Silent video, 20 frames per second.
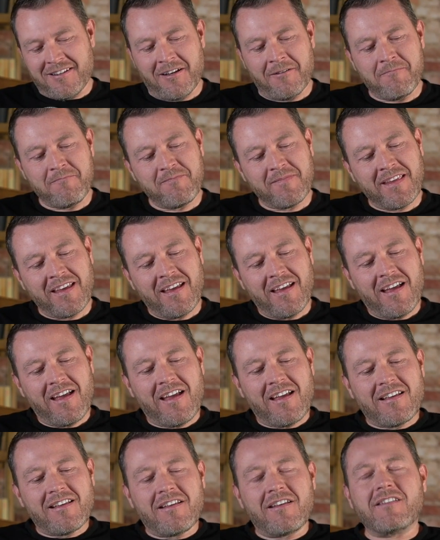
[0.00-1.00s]
yeah. at all.
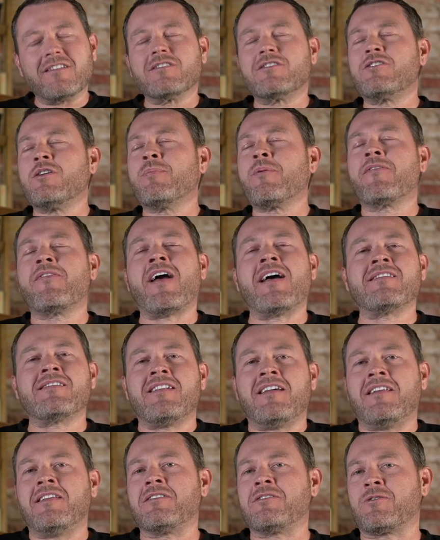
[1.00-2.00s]
Super
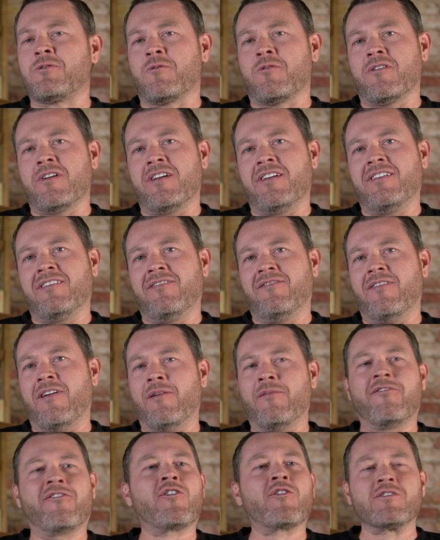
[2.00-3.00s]
fascinating story.
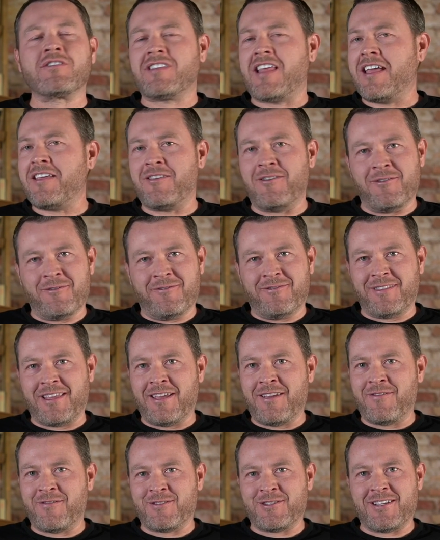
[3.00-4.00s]
Uh, first, thank you,
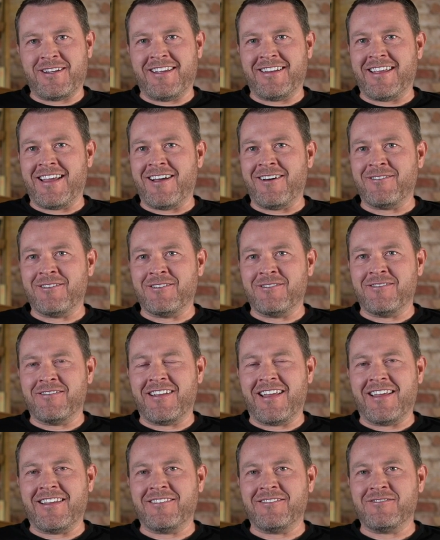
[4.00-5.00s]
thank you for sitting down and
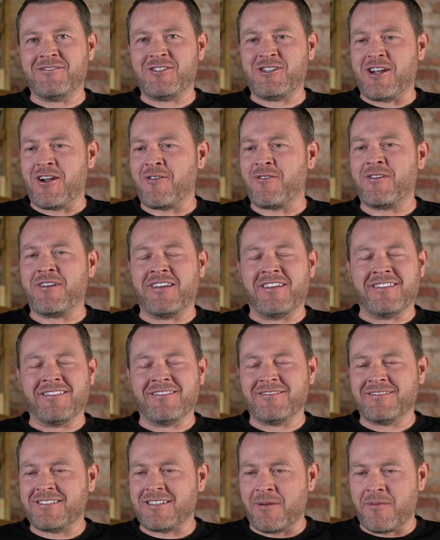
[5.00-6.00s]
and
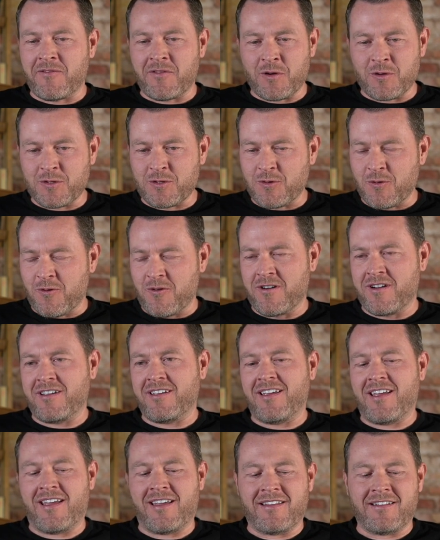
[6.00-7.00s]
sharing some of your
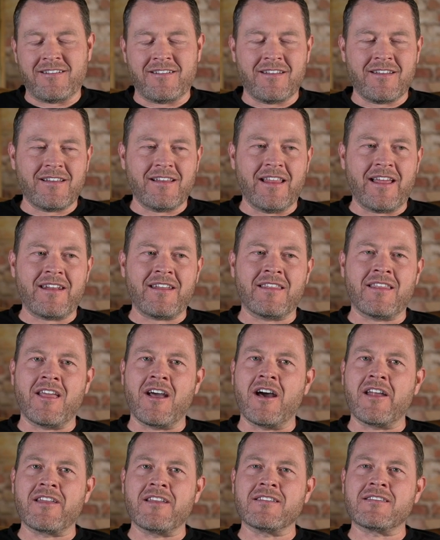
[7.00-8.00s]
story and mm-hmm. letting the
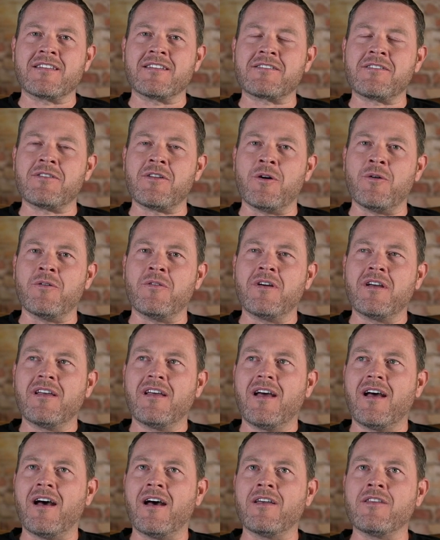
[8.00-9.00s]
audience get to know
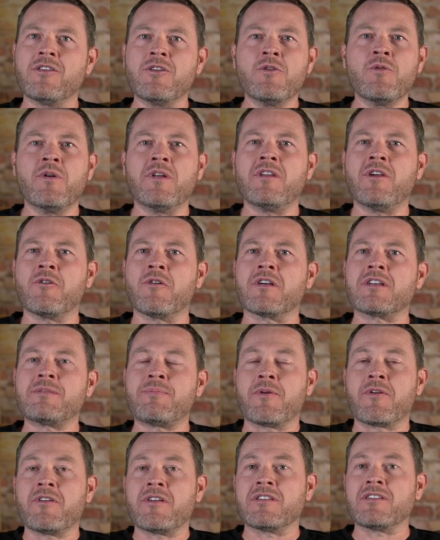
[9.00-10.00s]
uh, you and your
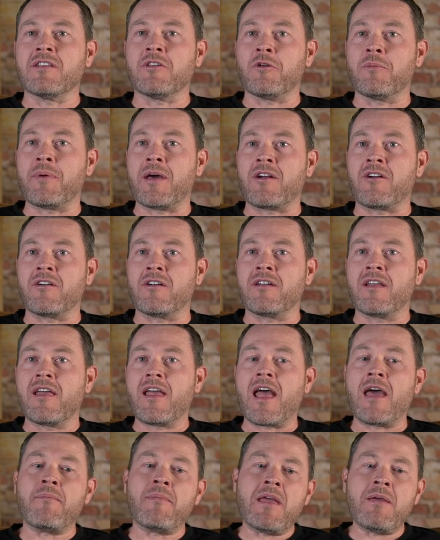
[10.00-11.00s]
experience a little better, and
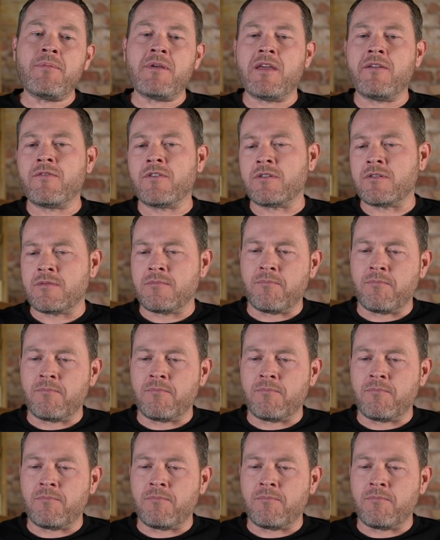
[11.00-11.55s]
and maybe even